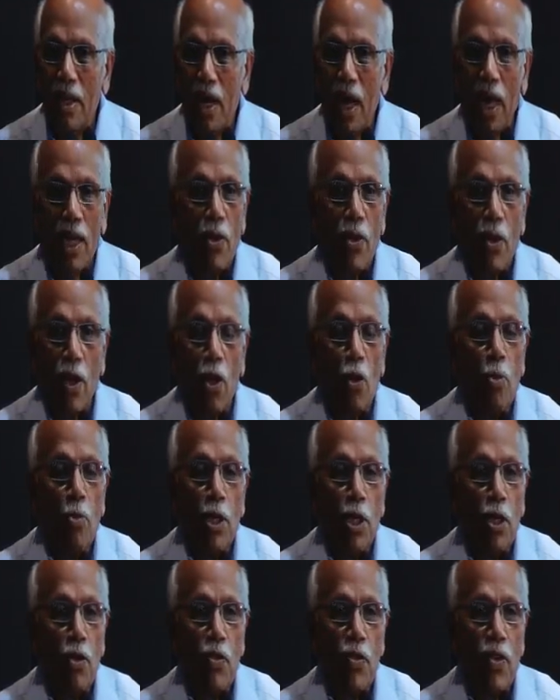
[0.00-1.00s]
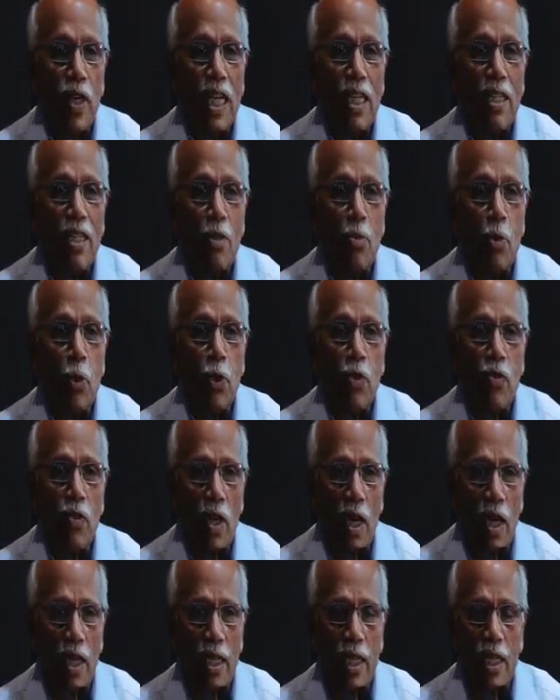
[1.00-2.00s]
I don't know how many of you have read this
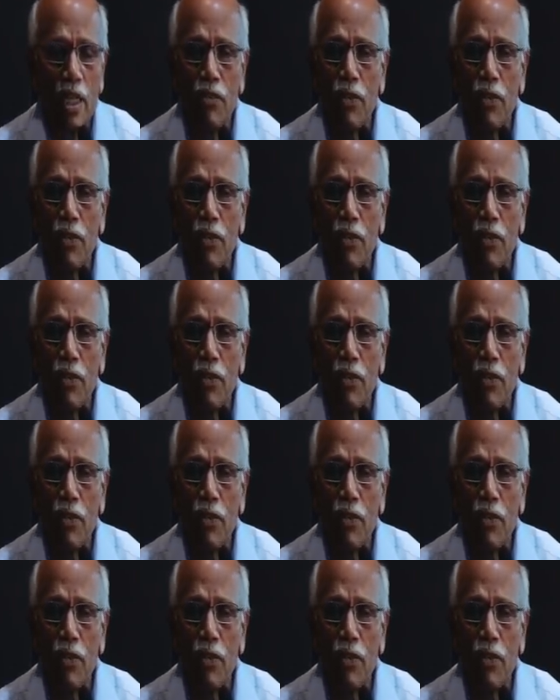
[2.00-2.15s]
beautiful article.